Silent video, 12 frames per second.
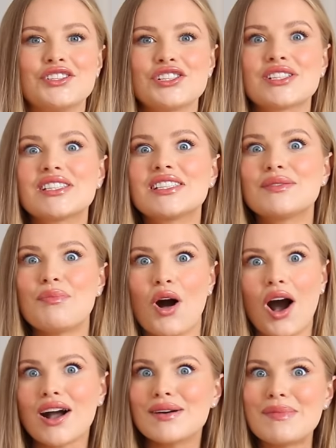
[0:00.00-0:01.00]
that just
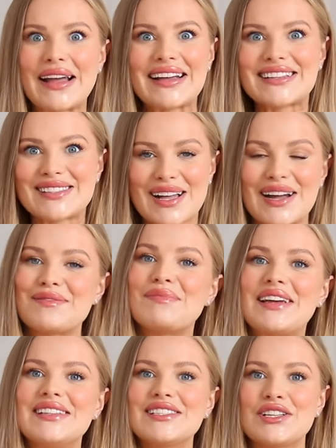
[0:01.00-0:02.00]
spark my
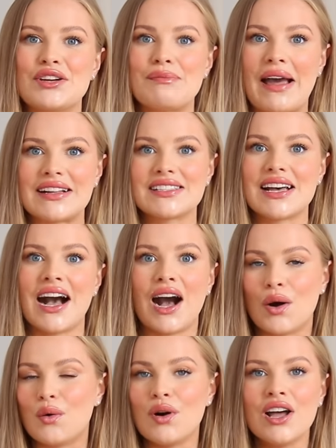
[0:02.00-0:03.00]
excitement no matter
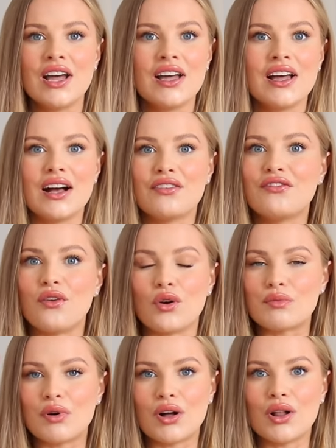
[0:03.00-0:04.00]
how
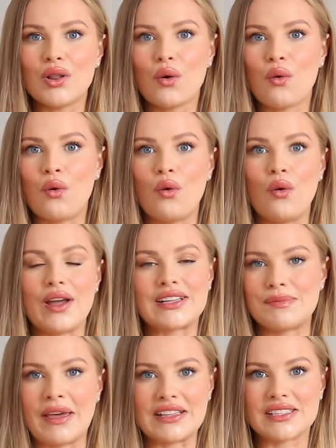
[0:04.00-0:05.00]
affordable or
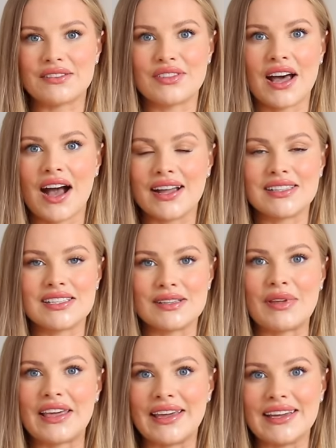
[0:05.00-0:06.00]
expensive the
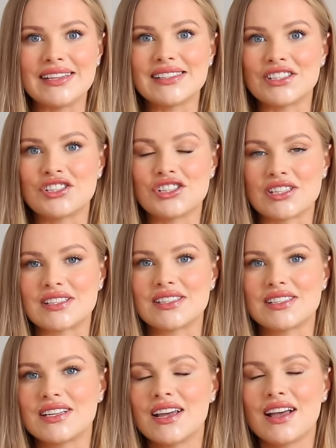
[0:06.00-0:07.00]
item is. It's
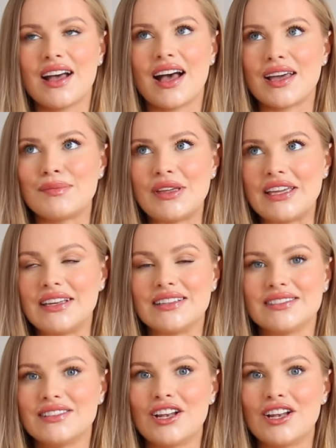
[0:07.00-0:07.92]
just, I mean,